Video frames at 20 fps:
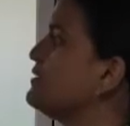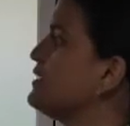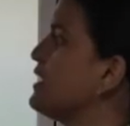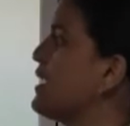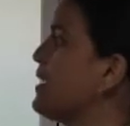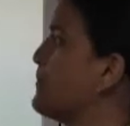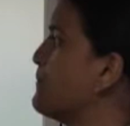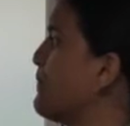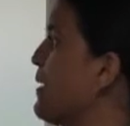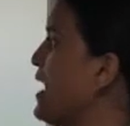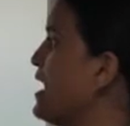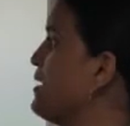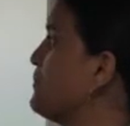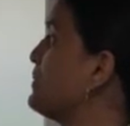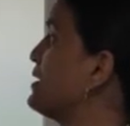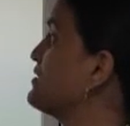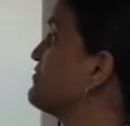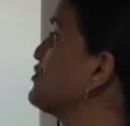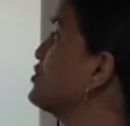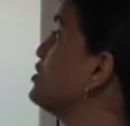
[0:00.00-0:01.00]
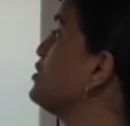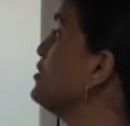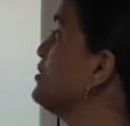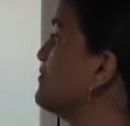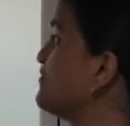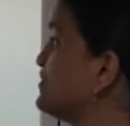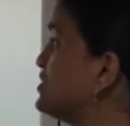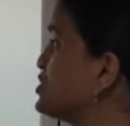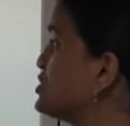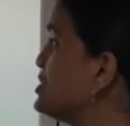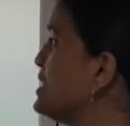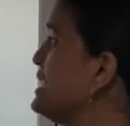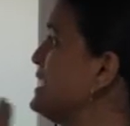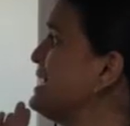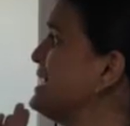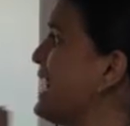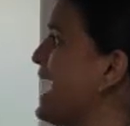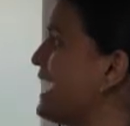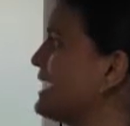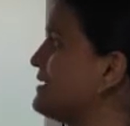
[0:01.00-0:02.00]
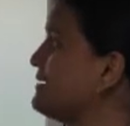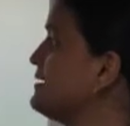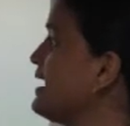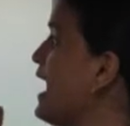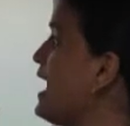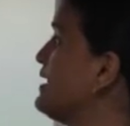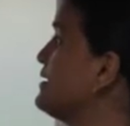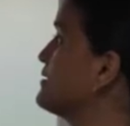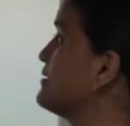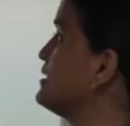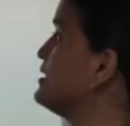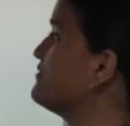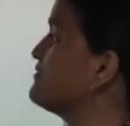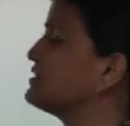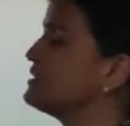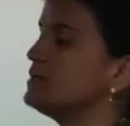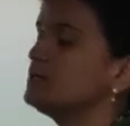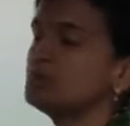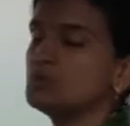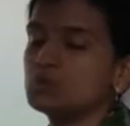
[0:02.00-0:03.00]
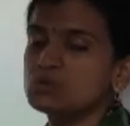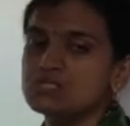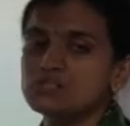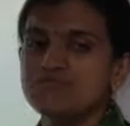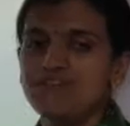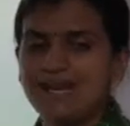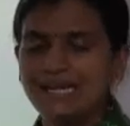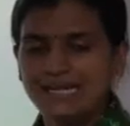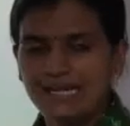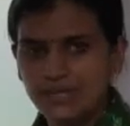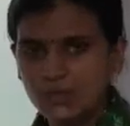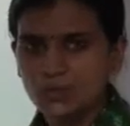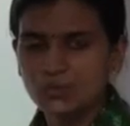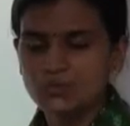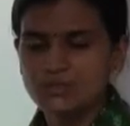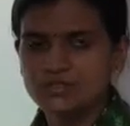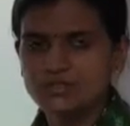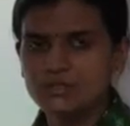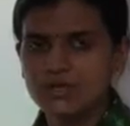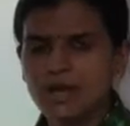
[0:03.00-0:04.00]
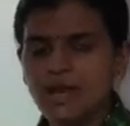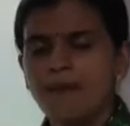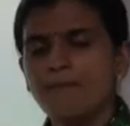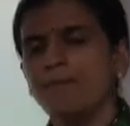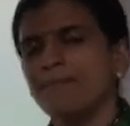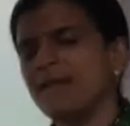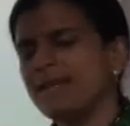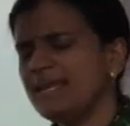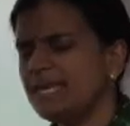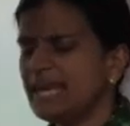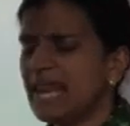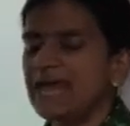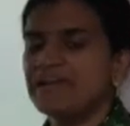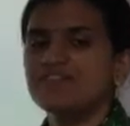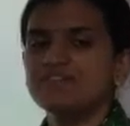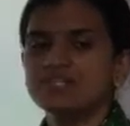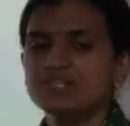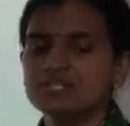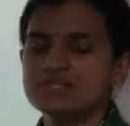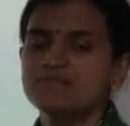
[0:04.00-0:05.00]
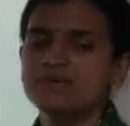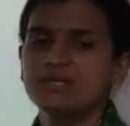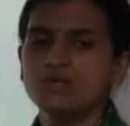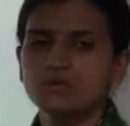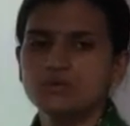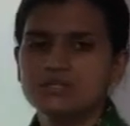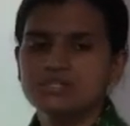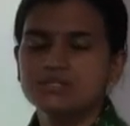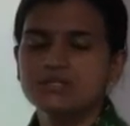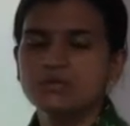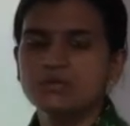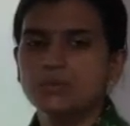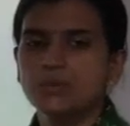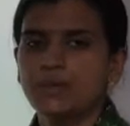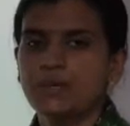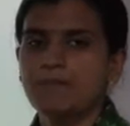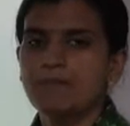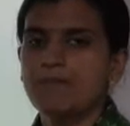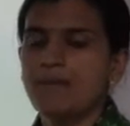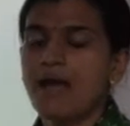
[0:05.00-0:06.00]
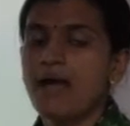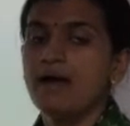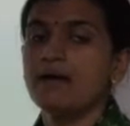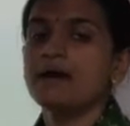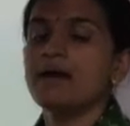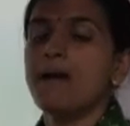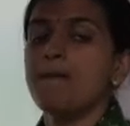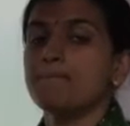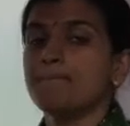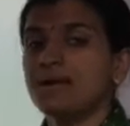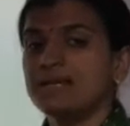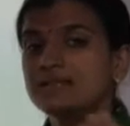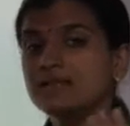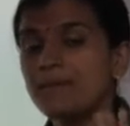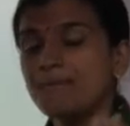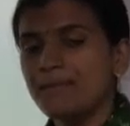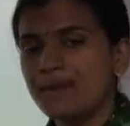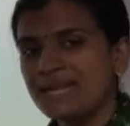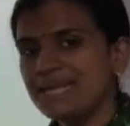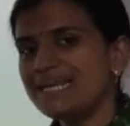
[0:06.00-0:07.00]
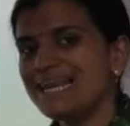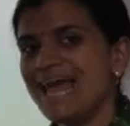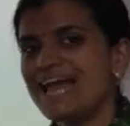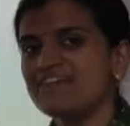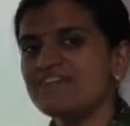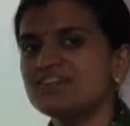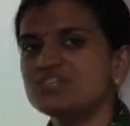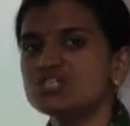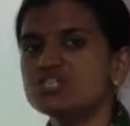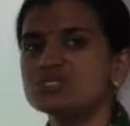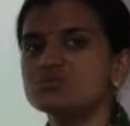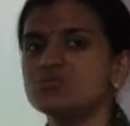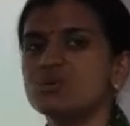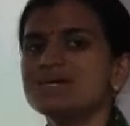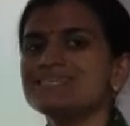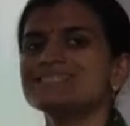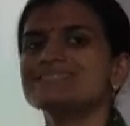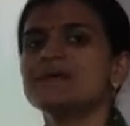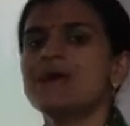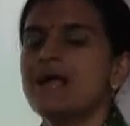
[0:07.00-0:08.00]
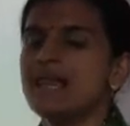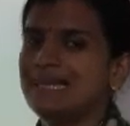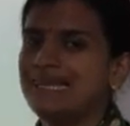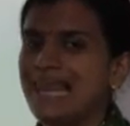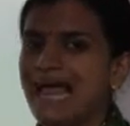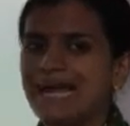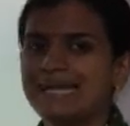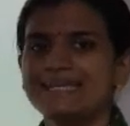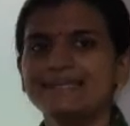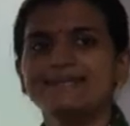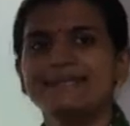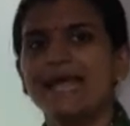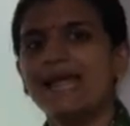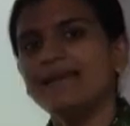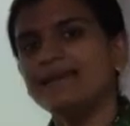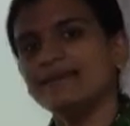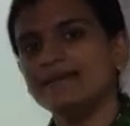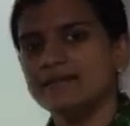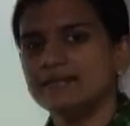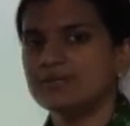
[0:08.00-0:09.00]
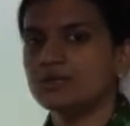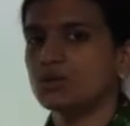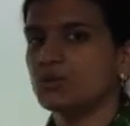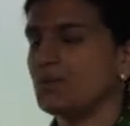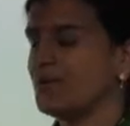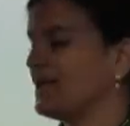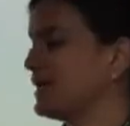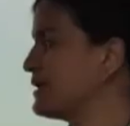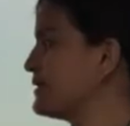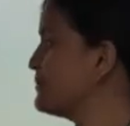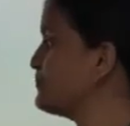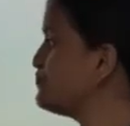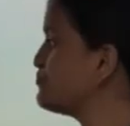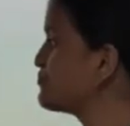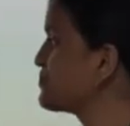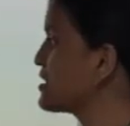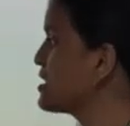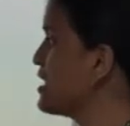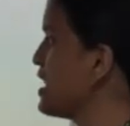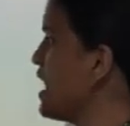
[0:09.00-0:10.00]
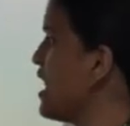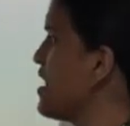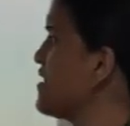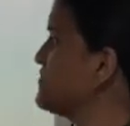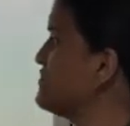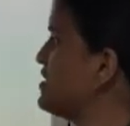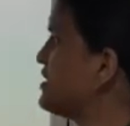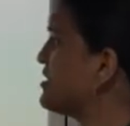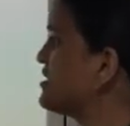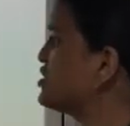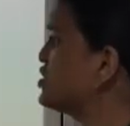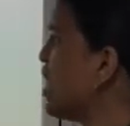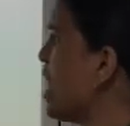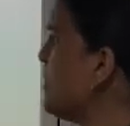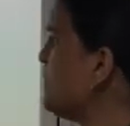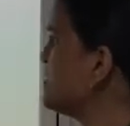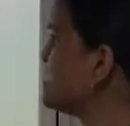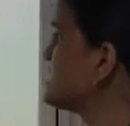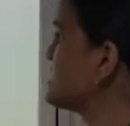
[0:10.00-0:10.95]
in the empire, but for the officially Latin and Greek were the most widely used. Many languages were used in the Roman Empire, but the main languages was Latin and Greek. The regime